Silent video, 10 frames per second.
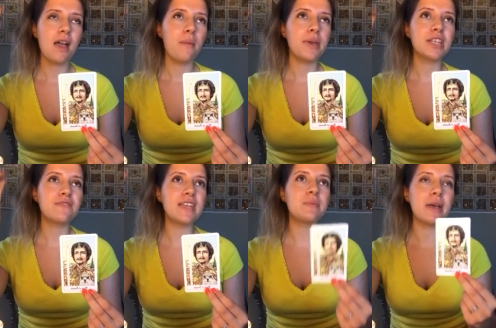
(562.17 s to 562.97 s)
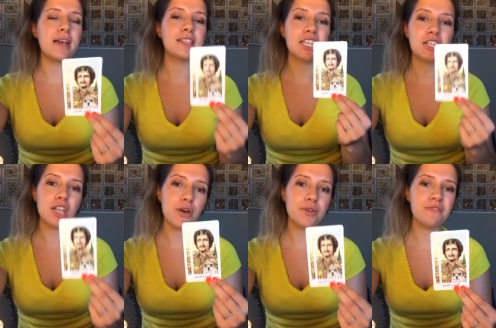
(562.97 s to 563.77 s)
because this person
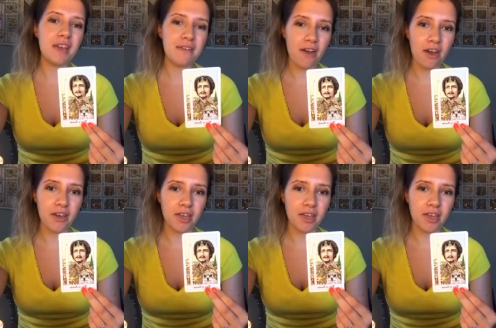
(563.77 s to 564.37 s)
knows they've hurt